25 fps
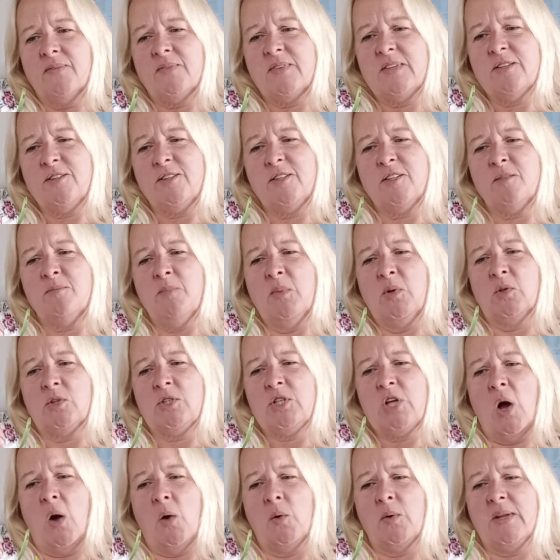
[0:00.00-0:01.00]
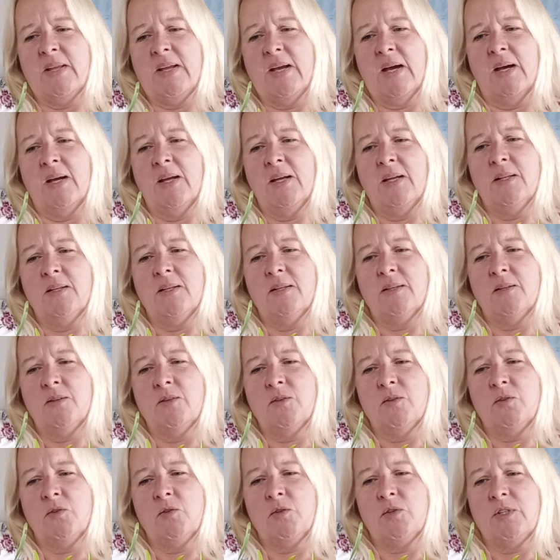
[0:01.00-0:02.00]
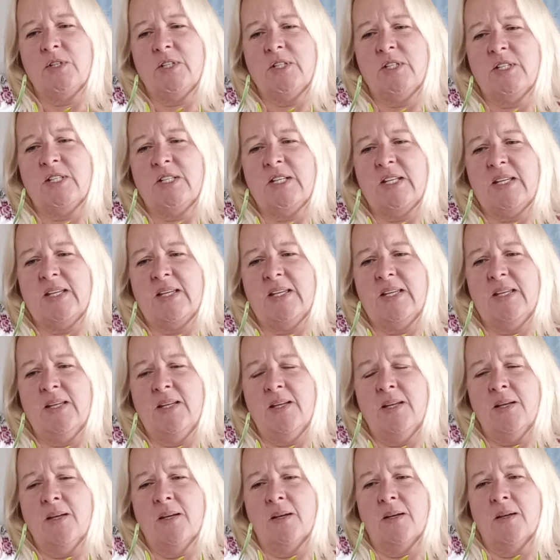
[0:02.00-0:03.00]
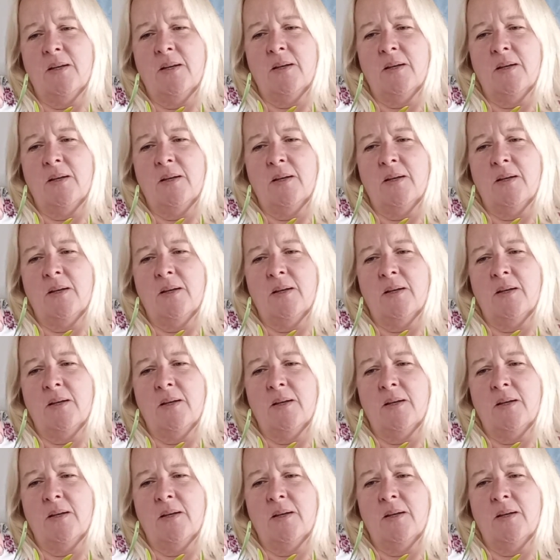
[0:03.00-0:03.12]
This is Miltonia D.